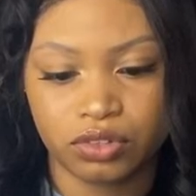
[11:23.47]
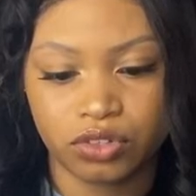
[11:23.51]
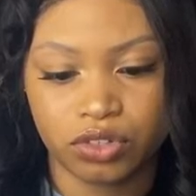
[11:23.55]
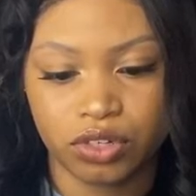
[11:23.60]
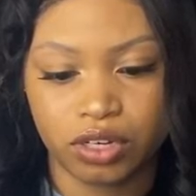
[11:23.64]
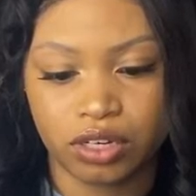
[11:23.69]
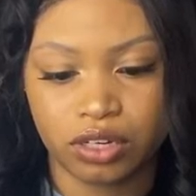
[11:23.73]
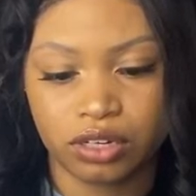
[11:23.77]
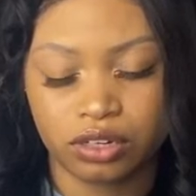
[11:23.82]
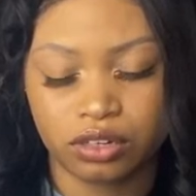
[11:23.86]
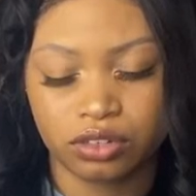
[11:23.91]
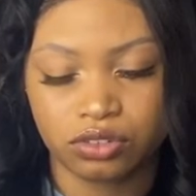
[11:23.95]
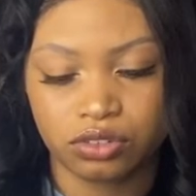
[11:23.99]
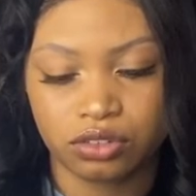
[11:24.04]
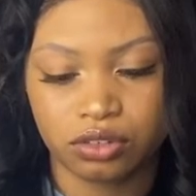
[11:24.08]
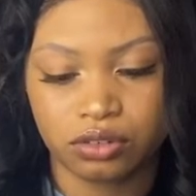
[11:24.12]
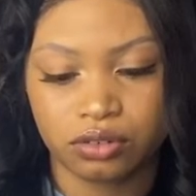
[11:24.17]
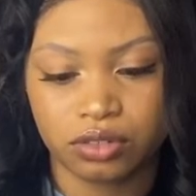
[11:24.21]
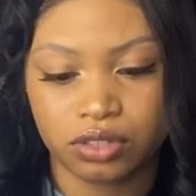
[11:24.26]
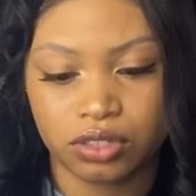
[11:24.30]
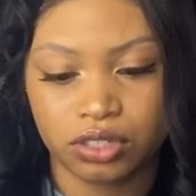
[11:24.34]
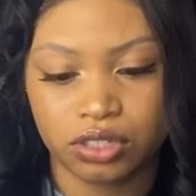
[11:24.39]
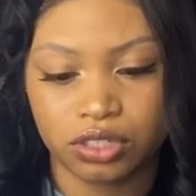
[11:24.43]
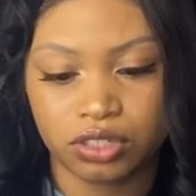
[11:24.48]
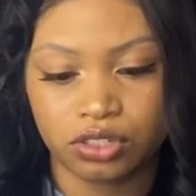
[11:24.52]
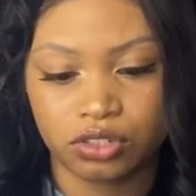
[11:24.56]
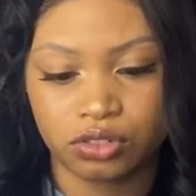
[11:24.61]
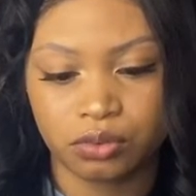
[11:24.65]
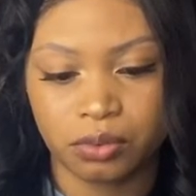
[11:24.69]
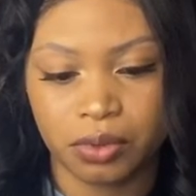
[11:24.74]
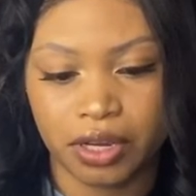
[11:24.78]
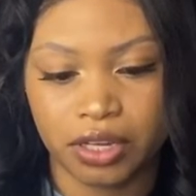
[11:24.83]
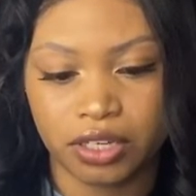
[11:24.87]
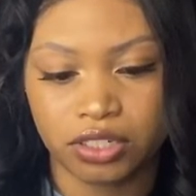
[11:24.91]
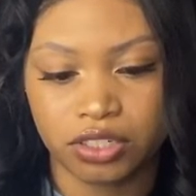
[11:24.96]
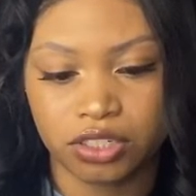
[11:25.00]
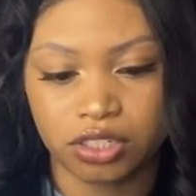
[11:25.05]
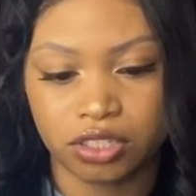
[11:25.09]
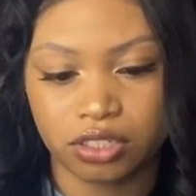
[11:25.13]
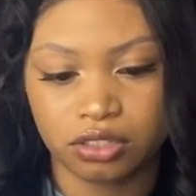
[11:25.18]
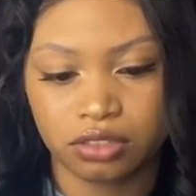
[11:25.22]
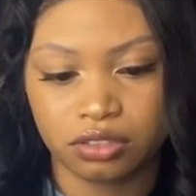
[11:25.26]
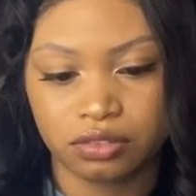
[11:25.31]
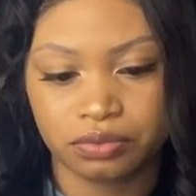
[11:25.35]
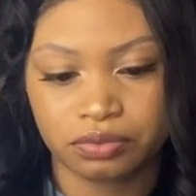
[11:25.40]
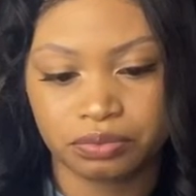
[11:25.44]
to control the
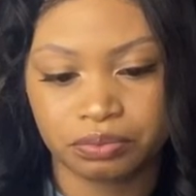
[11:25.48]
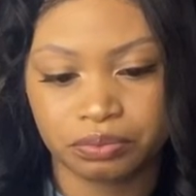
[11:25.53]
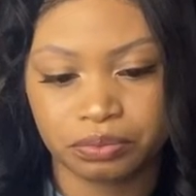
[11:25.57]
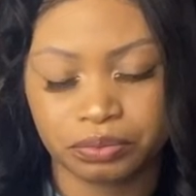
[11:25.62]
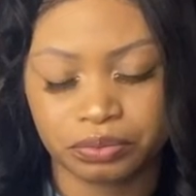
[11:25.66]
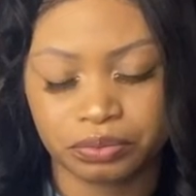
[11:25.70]
situation.